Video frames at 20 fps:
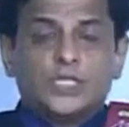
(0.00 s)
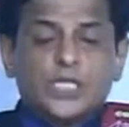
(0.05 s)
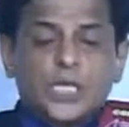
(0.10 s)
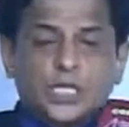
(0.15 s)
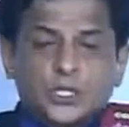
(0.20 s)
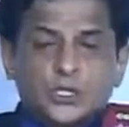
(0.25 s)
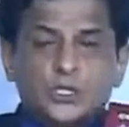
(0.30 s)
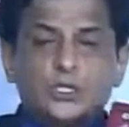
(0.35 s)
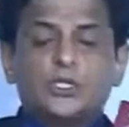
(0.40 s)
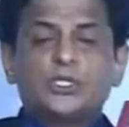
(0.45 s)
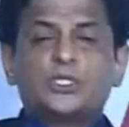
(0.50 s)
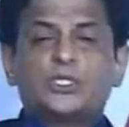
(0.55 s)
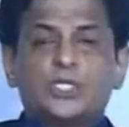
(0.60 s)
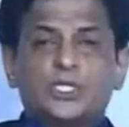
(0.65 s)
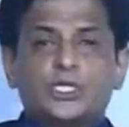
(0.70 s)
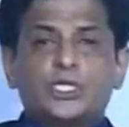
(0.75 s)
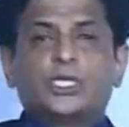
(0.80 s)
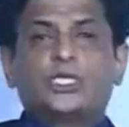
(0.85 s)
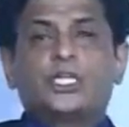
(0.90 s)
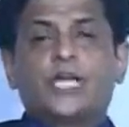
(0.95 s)
which are
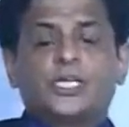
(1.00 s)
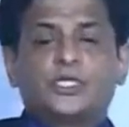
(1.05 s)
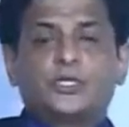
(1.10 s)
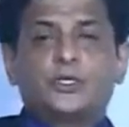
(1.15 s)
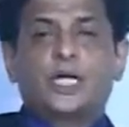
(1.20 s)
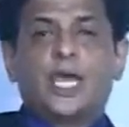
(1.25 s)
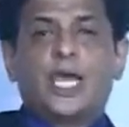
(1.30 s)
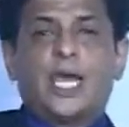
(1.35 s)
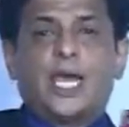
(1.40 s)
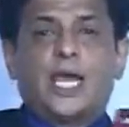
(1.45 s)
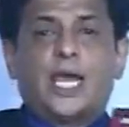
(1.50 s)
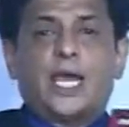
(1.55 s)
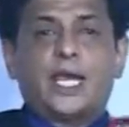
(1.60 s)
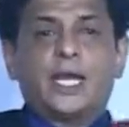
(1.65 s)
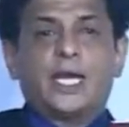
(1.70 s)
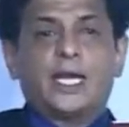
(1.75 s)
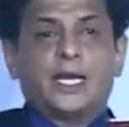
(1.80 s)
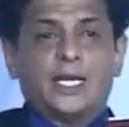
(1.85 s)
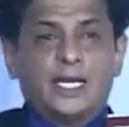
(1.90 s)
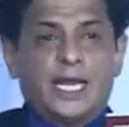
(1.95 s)
used in your day-to-day
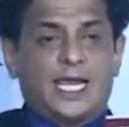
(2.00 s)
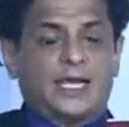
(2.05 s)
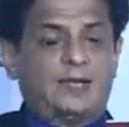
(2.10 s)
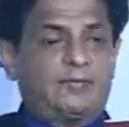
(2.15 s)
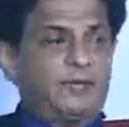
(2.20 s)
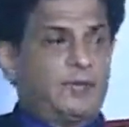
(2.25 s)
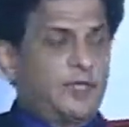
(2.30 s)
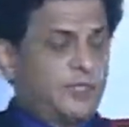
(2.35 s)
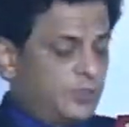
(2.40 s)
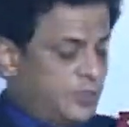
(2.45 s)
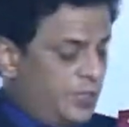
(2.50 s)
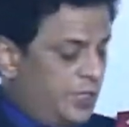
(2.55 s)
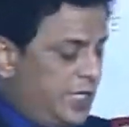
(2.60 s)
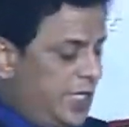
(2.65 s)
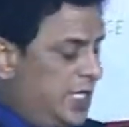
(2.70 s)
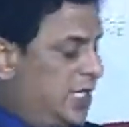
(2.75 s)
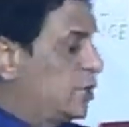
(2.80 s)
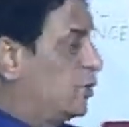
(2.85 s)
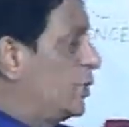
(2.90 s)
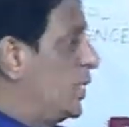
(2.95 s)
life. So
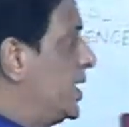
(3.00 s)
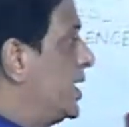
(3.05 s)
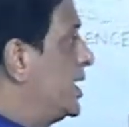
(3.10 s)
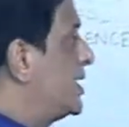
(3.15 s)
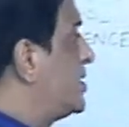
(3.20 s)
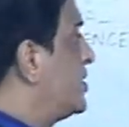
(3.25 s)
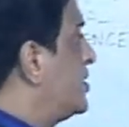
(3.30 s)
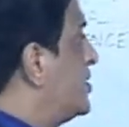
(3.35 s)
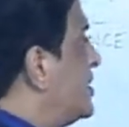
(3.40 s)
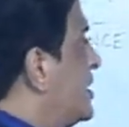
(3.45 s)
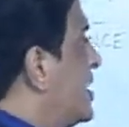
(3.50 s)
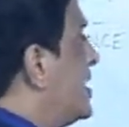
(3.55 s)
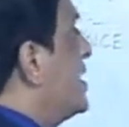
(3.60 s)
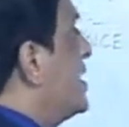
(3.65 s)
these words, you